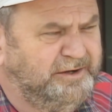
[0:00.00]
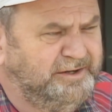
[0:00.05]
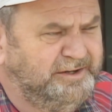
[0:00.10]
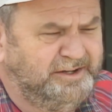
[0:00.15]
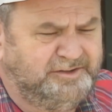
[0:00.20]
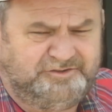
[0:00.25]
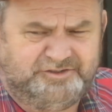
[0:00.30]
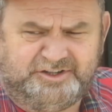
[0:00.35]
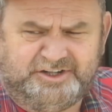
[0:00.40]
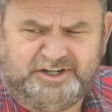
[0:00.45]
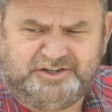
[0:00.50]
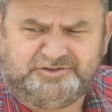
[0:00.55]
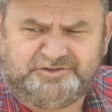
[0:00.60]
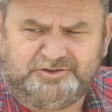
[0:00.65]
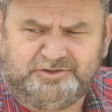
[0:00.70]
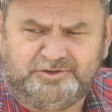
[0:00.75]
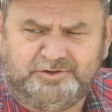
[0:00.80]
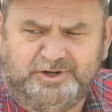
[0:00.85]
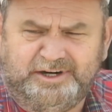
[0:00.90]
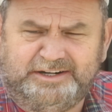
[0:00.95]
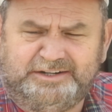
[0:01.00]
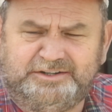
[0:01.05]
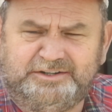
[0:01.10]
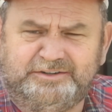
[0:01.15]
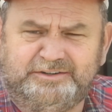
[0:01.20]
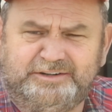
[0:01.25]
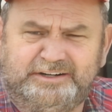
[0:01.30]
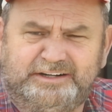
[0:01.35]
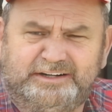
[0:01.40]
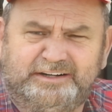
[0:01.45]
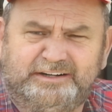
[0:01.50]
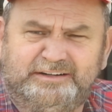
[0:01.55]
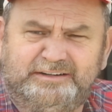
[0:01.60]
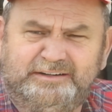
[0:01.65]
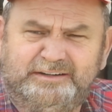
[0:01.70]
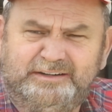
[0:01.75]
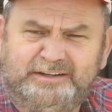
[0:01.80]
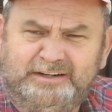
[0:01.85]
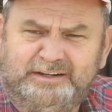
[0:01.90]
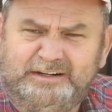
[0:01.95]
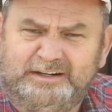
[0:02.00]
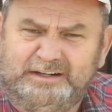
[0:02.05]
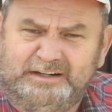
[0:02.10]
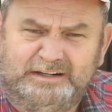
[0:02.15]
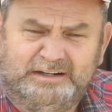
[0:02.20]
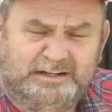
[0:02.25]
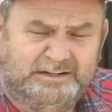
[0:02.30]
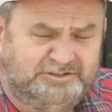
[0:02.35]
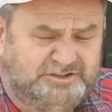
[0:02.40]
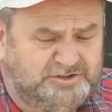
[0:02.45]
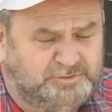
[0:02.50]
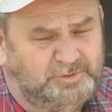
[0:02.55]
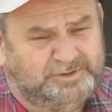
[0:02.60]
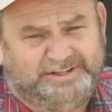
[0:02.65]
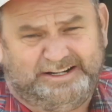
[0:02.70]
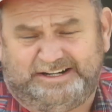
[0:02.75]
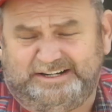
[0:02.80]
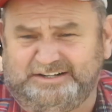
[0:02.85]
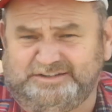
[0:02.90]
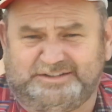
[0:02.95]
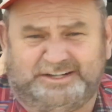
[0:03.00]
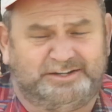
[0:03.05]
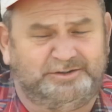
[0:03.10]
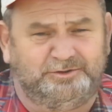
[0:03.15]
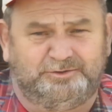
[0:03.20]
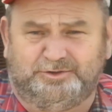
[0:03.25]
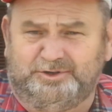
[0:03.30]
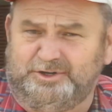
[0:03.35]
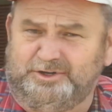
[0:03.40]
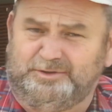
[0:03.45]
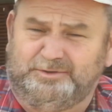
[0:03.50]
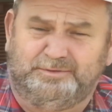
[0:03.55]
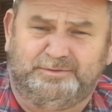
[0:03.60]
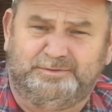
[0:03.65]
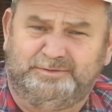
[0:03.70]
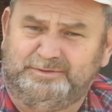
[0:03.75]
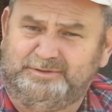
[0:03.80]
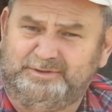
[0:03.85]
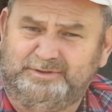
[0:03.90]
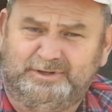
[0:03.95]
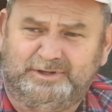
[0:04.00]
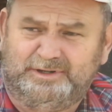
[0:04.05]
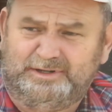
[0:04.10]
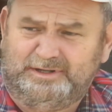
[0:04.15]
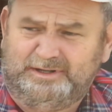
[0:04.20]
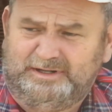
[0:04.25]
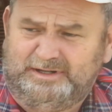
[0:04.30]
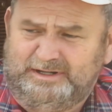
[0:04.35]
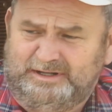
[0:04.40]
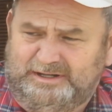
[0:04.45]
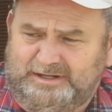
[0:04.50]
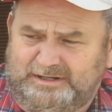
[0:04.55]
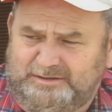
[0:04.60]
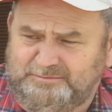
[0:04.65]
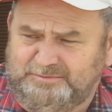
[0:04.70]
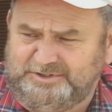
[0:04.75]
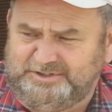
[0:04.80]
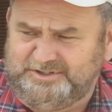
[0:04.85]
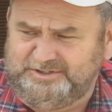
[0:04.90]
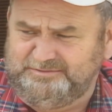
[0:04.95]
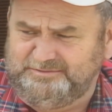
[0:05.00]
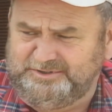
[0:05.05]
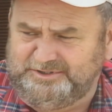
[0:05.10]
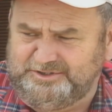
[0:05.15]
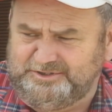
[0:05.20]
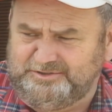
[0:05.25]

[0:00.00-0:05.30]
an educational criteria. Just what that is, I don't know, what the